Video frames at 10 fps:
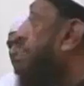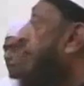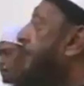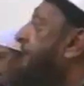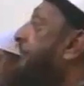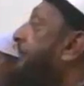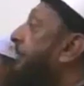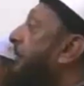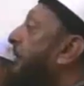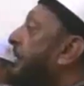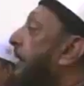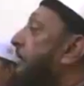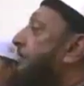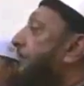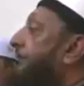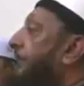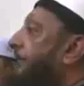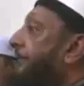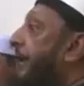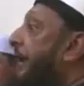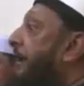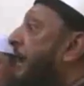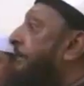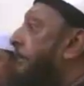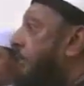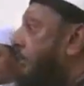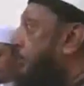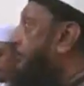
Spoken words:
And so if the Security Council says stand up, you've